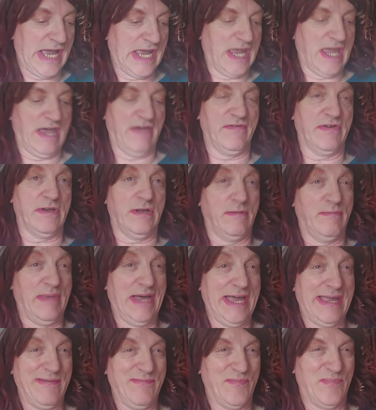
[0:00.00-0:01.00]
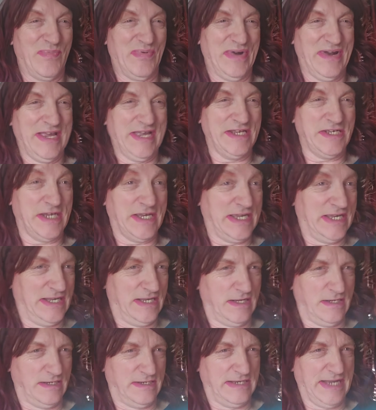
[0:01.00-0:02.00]
I have it on my bread
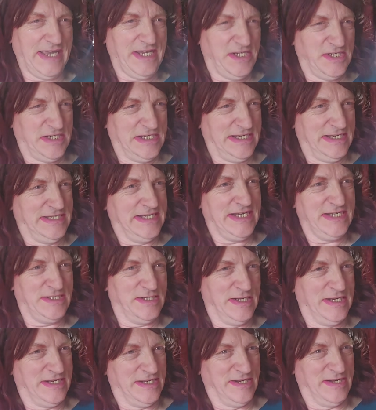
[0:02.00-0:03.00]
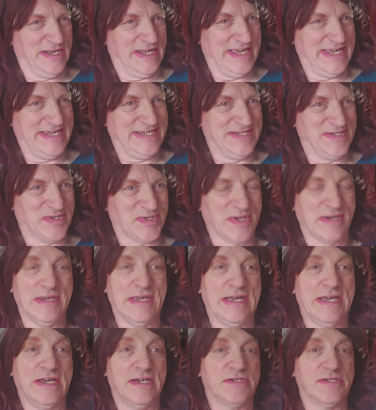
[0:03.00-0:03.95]
in nice, neat little lines.